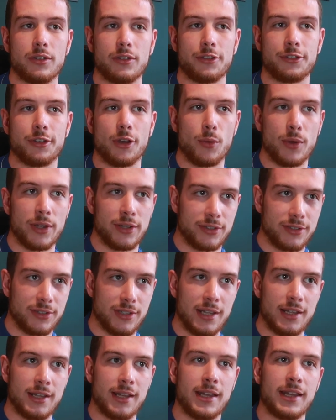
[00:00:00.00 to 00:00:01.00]
So
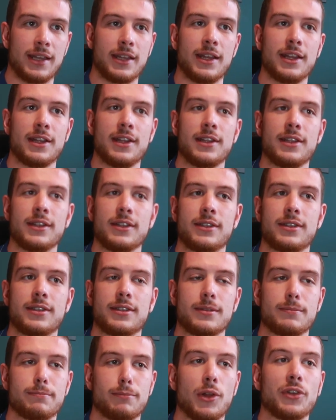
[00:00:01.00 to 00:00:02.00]

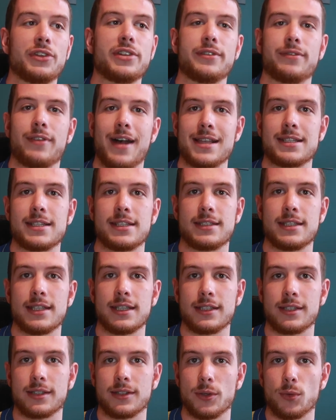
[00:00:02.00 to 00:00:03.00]
it's
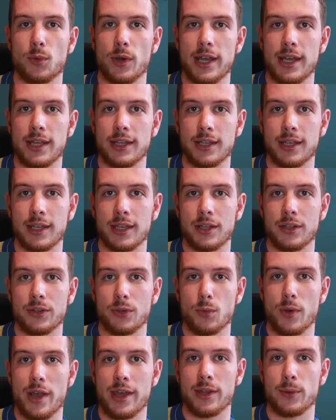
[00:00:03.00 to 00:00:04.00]
multifaceted the way
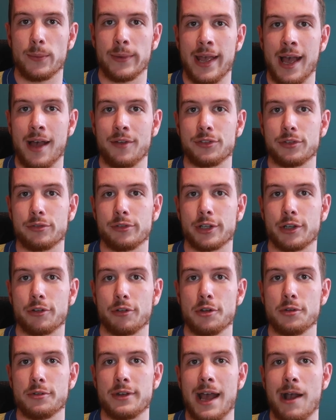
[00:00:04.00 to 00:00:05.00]
that we have to
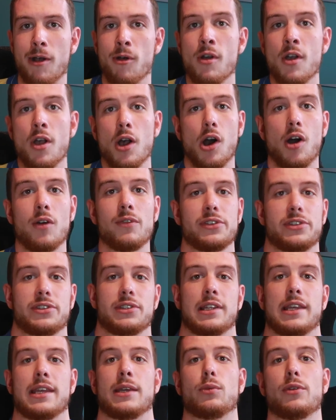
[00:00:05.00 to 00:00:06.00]
recruit now.
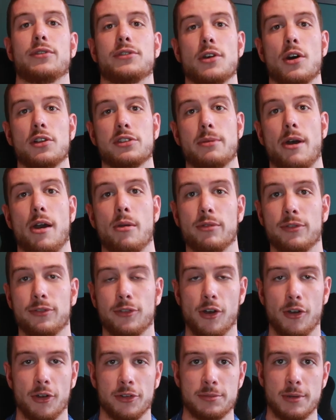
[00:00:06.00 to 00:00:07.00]
Obviously, we've talked about it
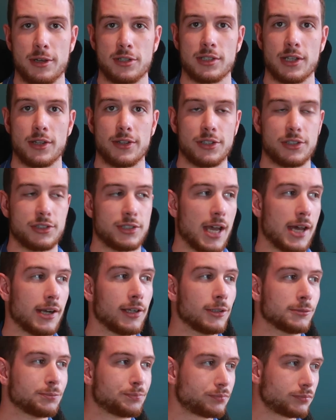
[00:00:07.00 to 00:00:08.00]
before, especially on this
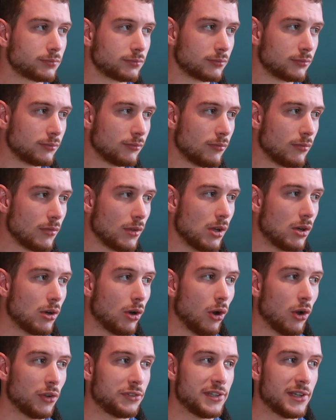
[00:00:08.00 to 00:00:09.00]
channel.
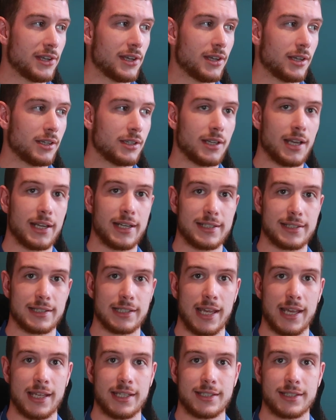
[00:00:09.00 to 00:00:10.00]
Orta and his
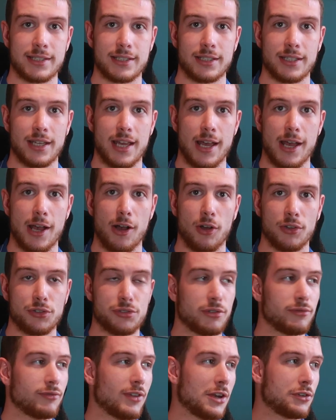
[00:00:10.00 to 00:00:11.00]
list,
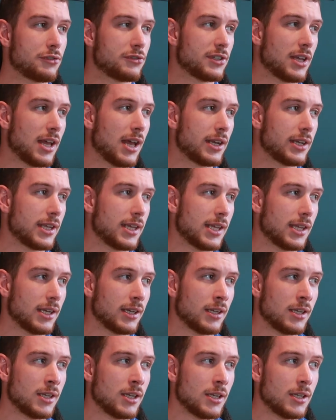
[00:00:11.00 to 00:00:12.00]
Orta and
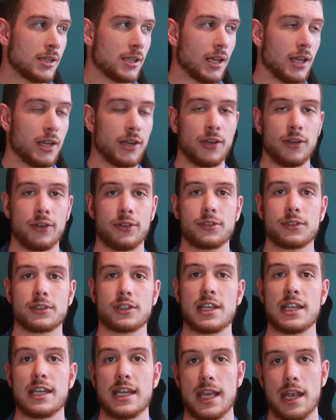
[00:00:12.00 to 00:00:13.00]
Radrazani and
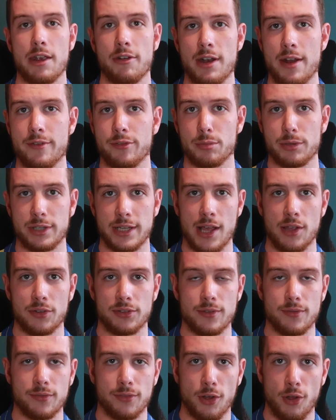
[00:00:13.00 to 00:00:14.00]
Kinnear and everybody
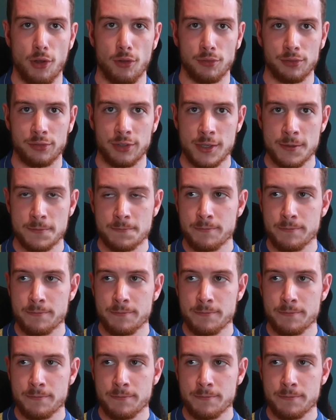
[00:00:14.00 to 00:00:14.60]
else involved,